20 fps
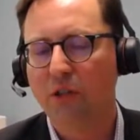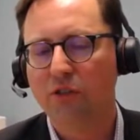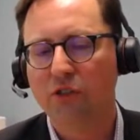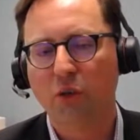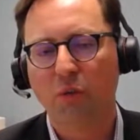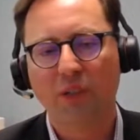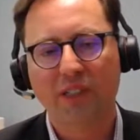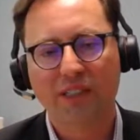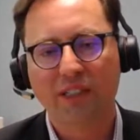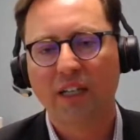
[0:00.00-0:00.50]
So
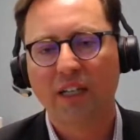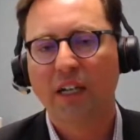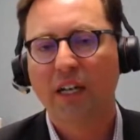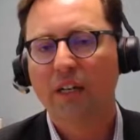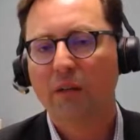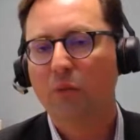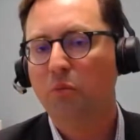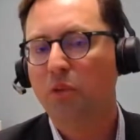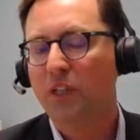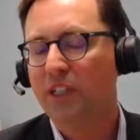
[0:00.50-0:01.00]
what
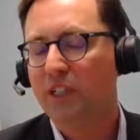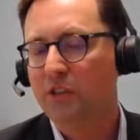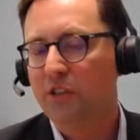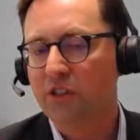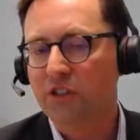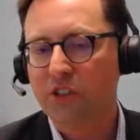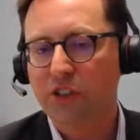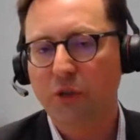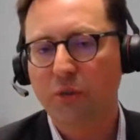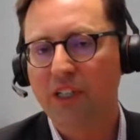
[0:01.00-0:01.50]
the political
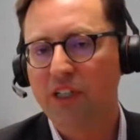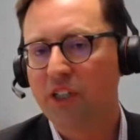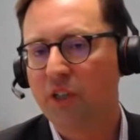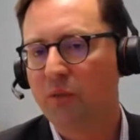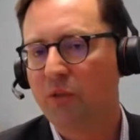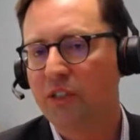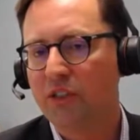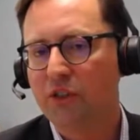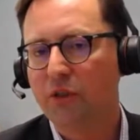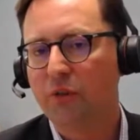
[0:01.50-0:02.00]
situation
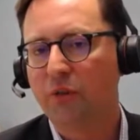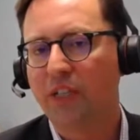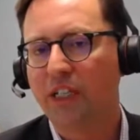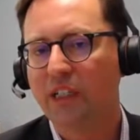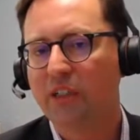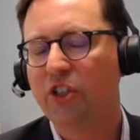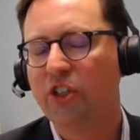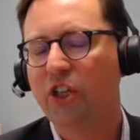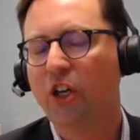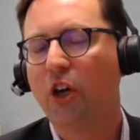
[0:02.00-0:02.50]
was 3
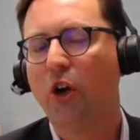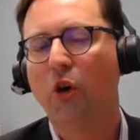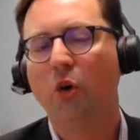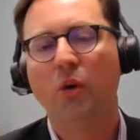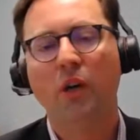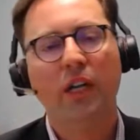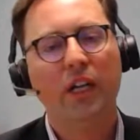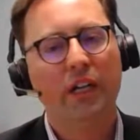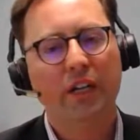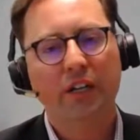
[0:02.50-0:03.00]
years ago,
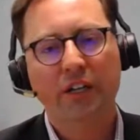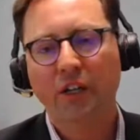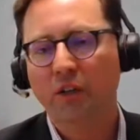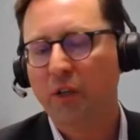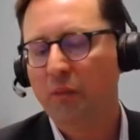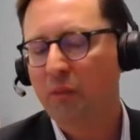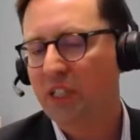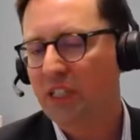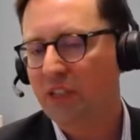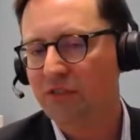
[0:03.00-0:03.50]

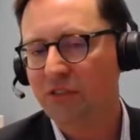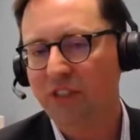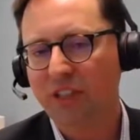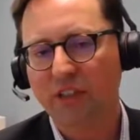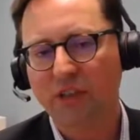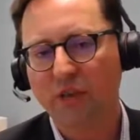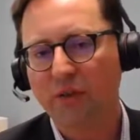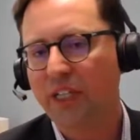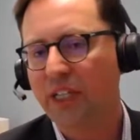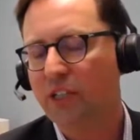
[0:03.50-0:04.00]
can be different
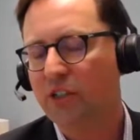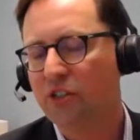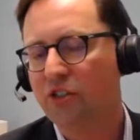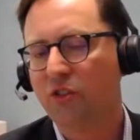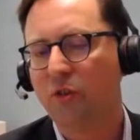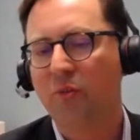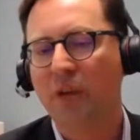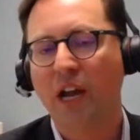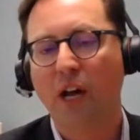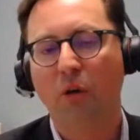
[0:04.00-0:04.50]
3 years
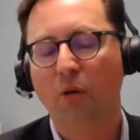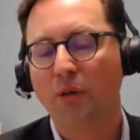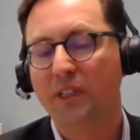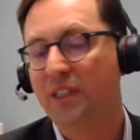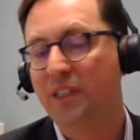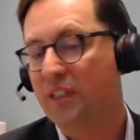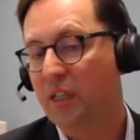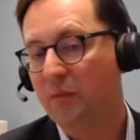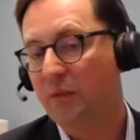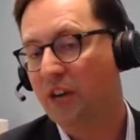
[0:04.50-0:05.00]
from now, or what
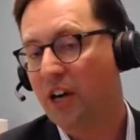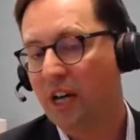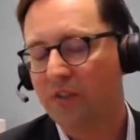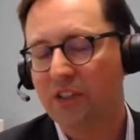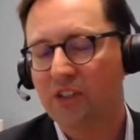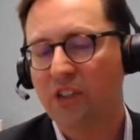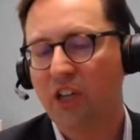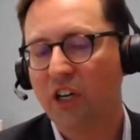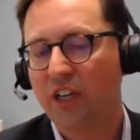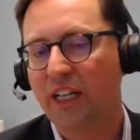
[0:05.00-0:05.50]
the
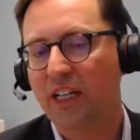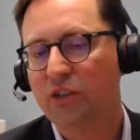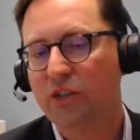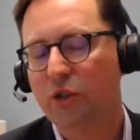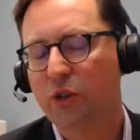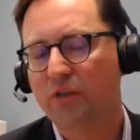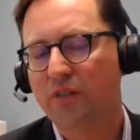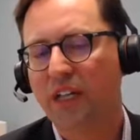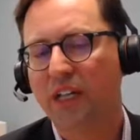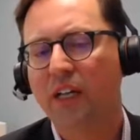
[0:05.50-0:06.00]
demographics are, that
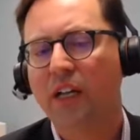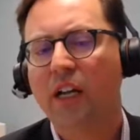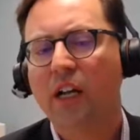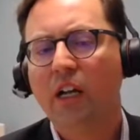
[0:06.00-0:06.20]
sort of thing.